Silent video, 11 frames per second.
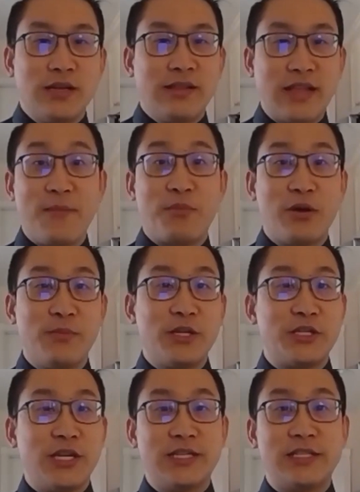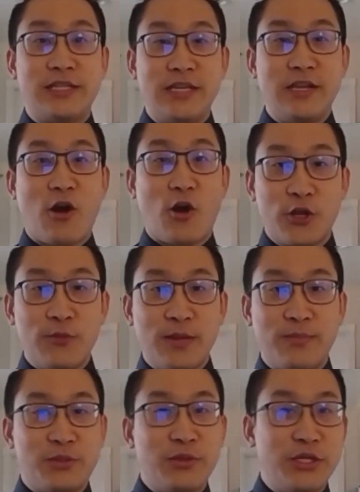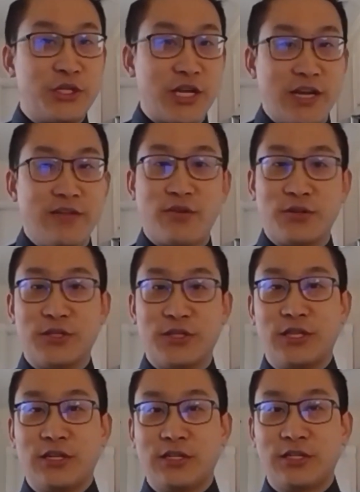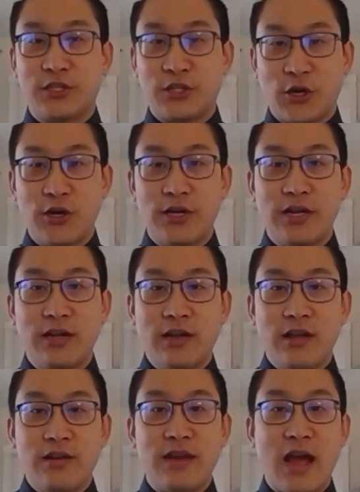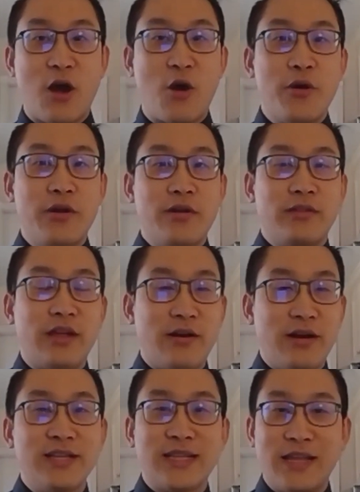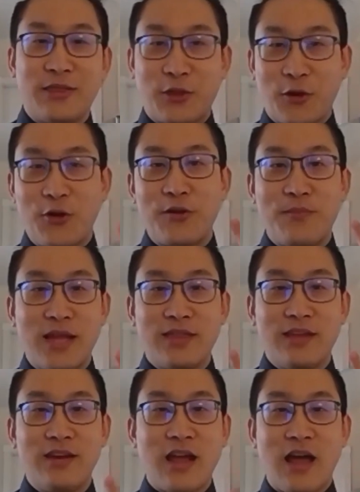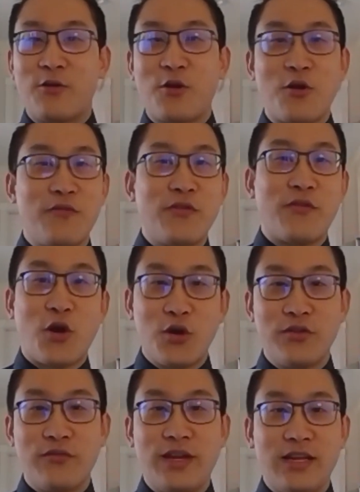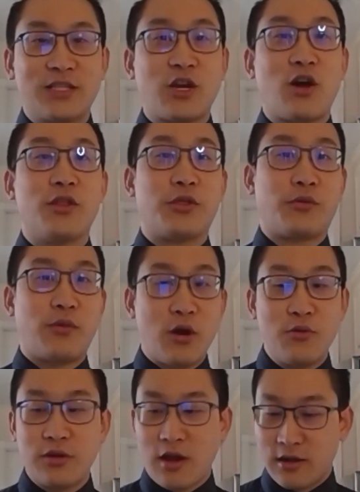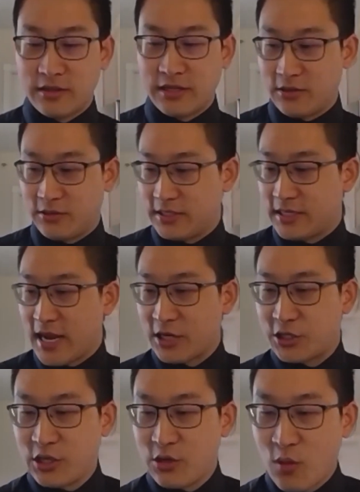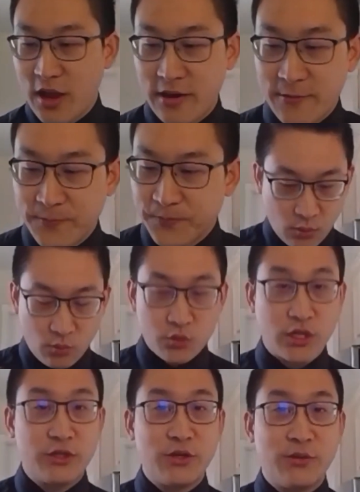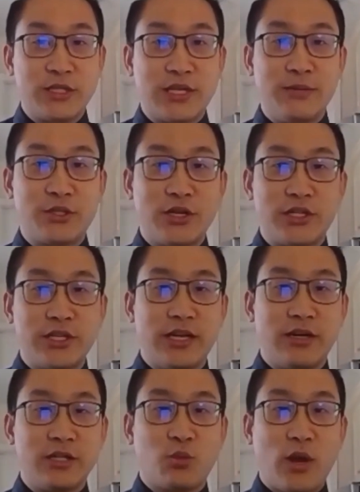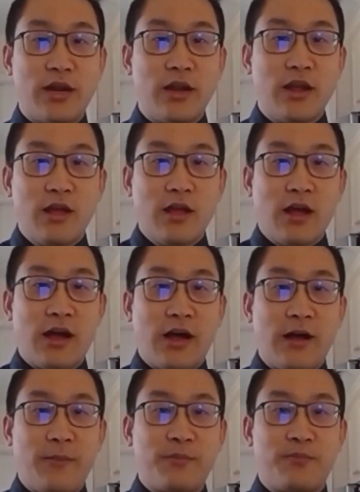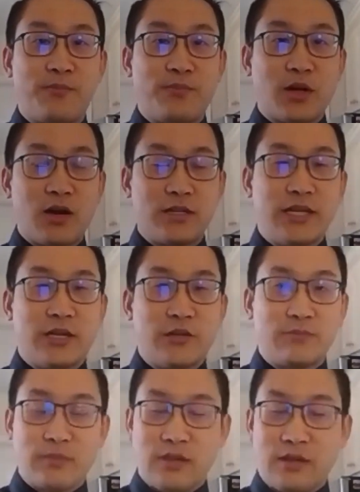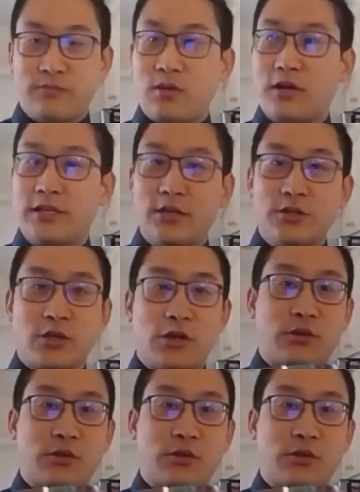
that pretty much is the argument between shaken versus stirred. Now, there is a third method. I don't know if you've heard of it. It's called thrown cocktails. It's actually when, try to do a demonstration here, it's when cocktails are